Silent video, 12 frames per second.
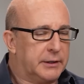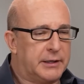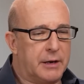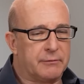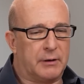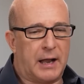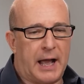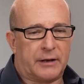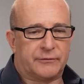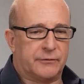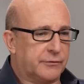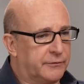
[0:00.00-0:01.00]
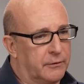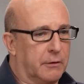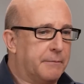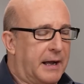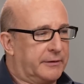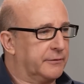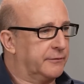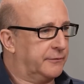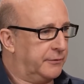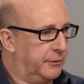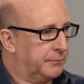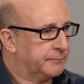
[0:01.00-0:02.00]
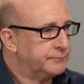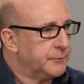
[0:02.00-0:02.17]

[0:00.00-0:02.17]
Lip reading: get relaxed, and just go back to sleep?